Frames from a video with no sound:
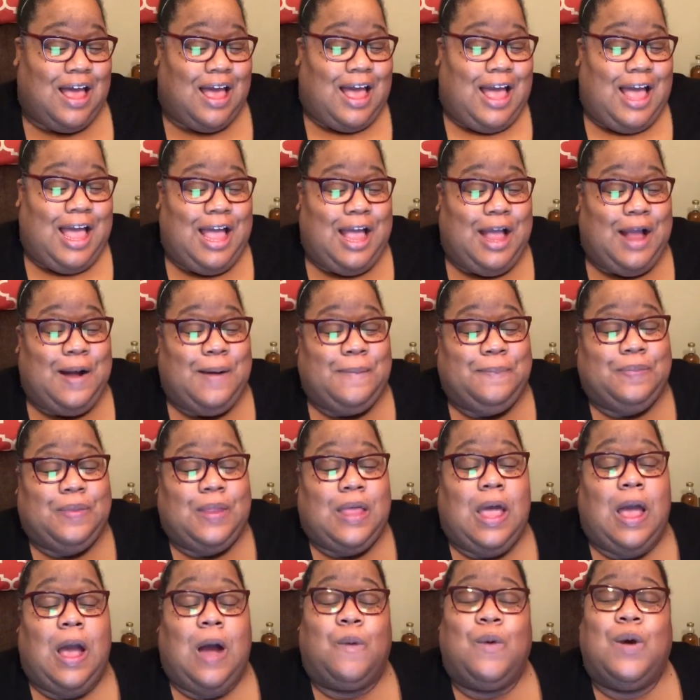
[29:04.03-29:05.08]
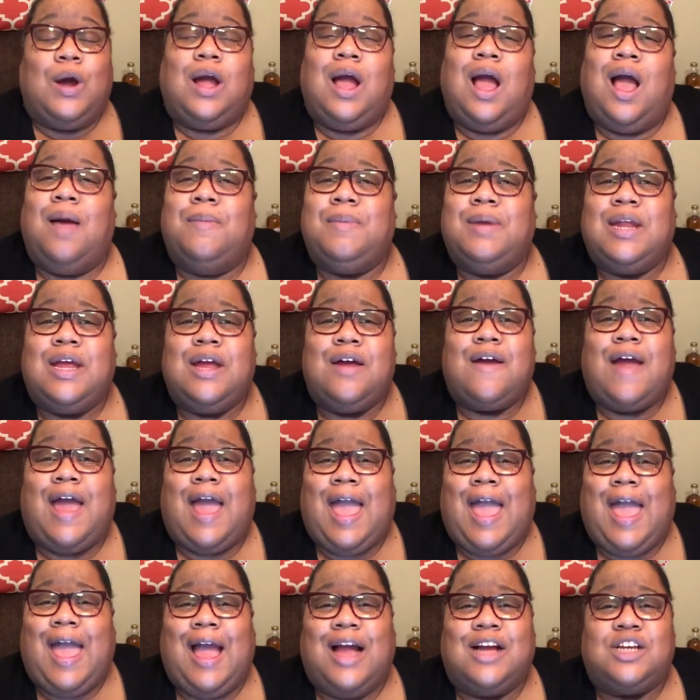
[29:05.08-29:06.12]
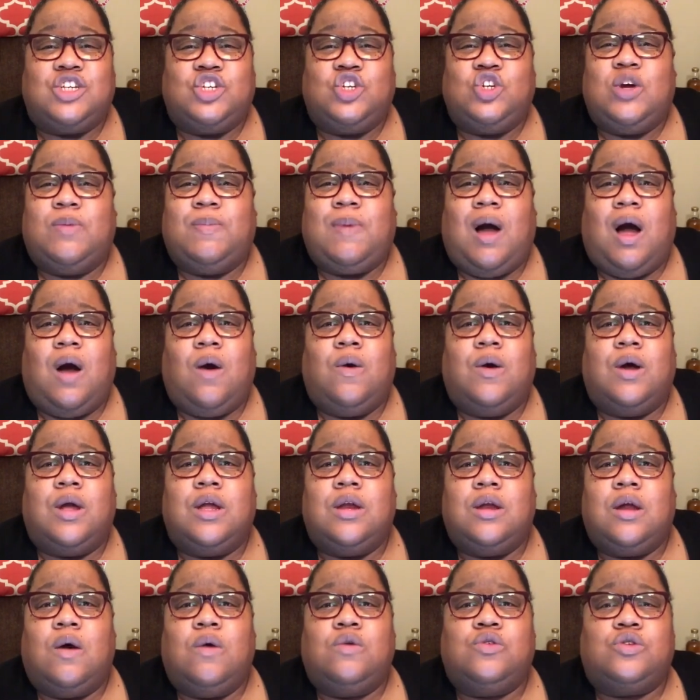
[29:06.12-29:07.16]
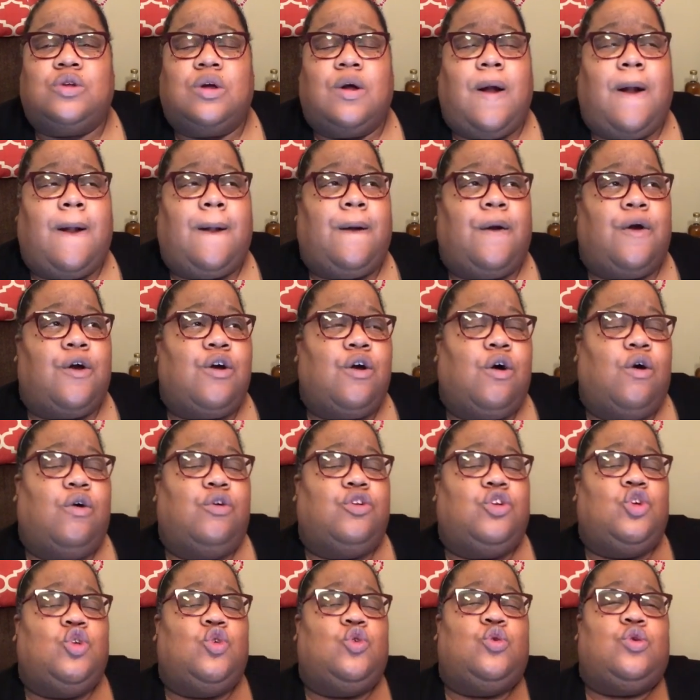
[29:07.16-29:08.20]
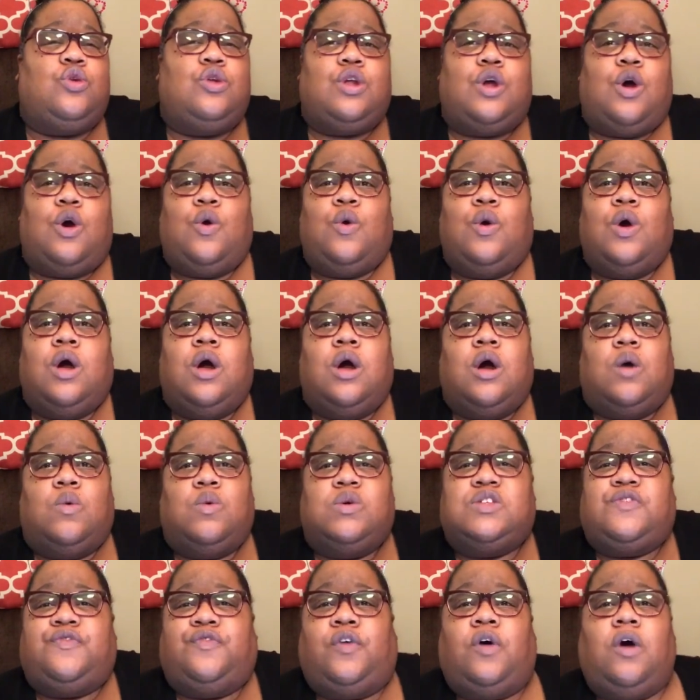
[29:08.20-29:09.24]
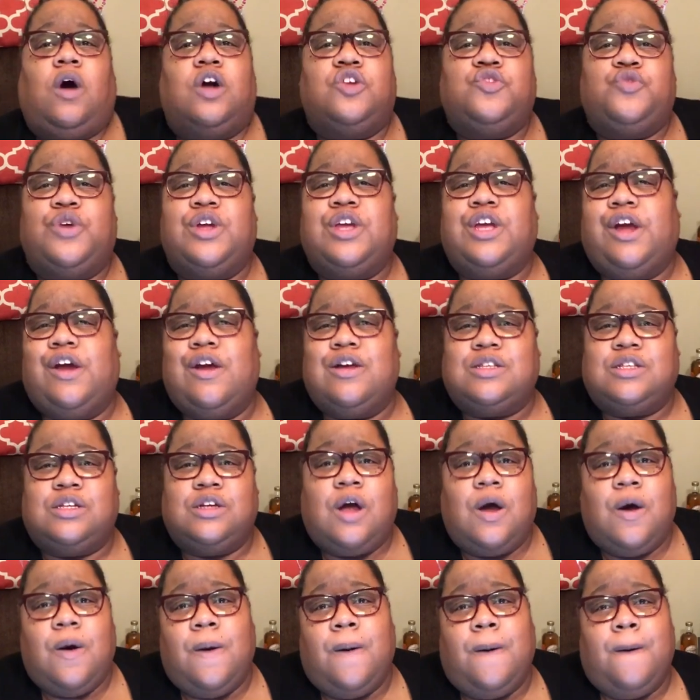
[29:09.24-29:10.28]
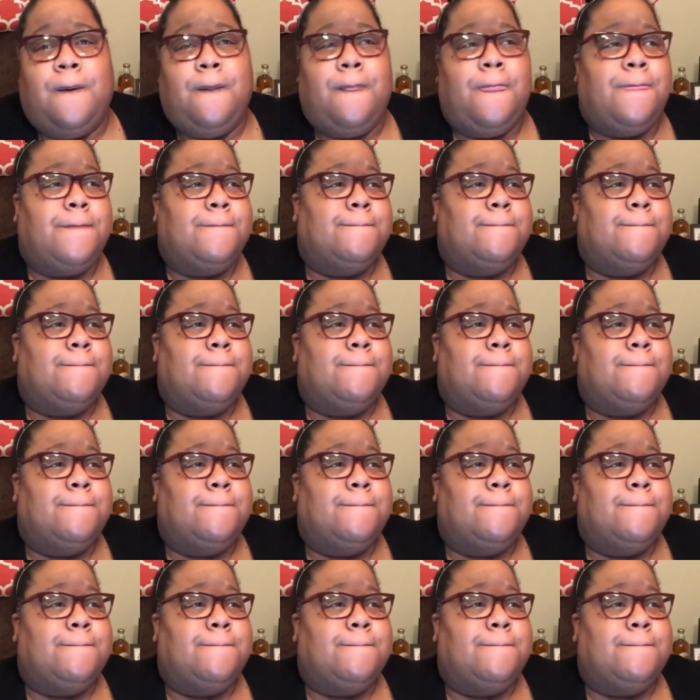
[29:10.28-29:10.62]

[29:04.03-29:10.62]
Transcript: Um, we're coming here asking you about, you know, a girl who you, you know, was fostering years ago.